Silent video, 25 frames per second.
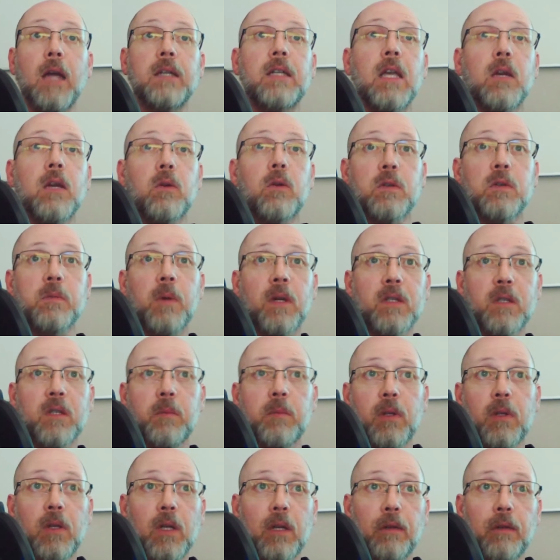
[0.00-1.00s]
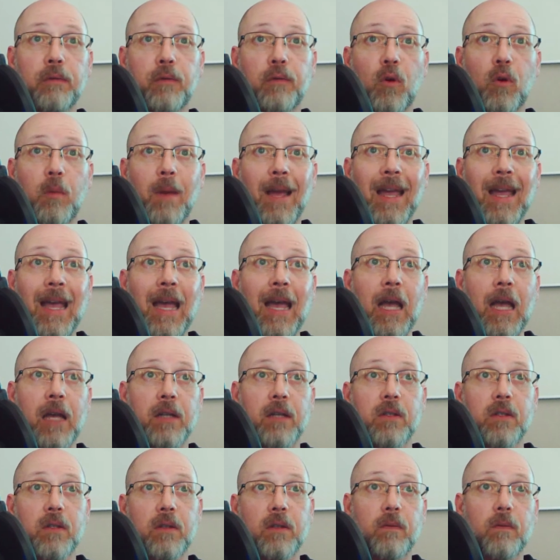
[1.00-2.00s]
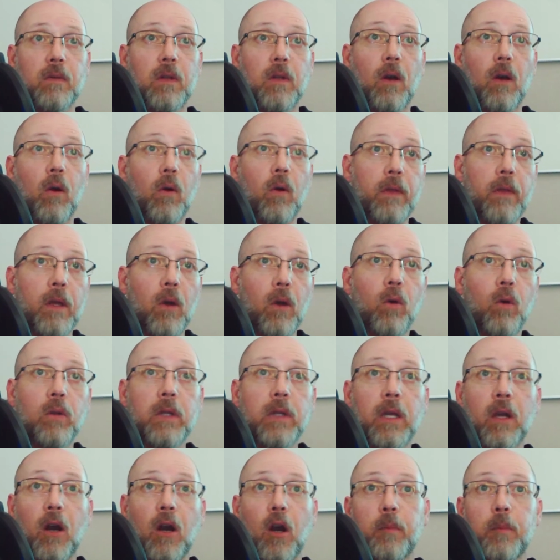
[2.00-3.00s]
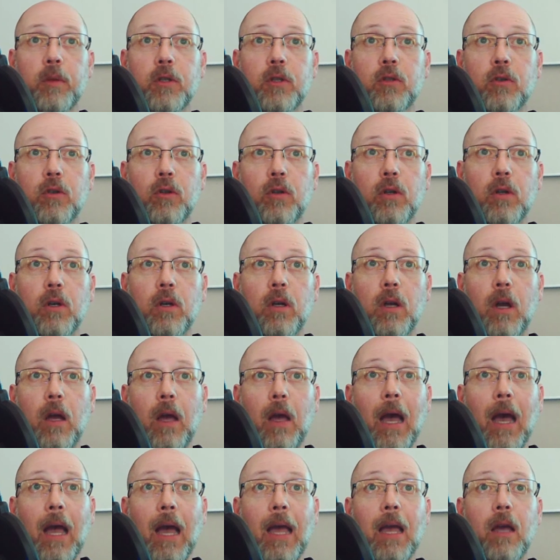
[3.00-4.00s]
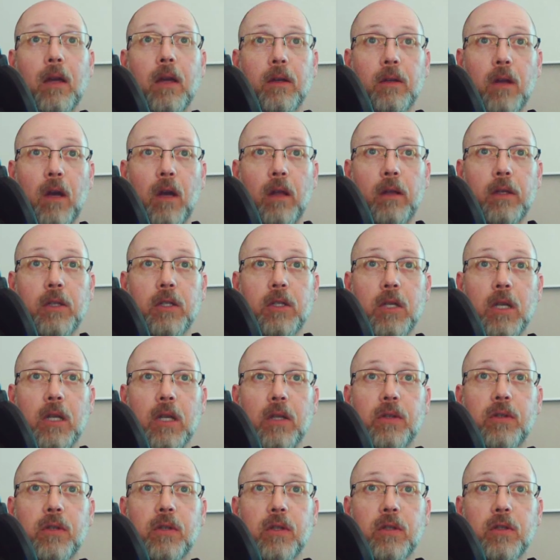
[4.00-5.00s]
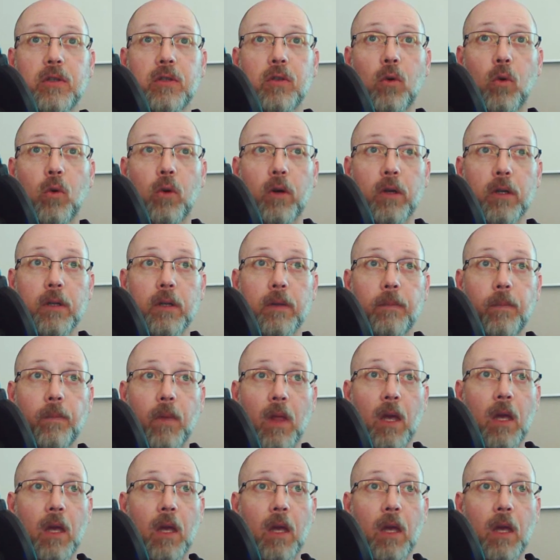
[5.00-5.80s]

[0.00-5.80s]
I take responsibility for my acts. The only arbiter I acknowledge is the sword.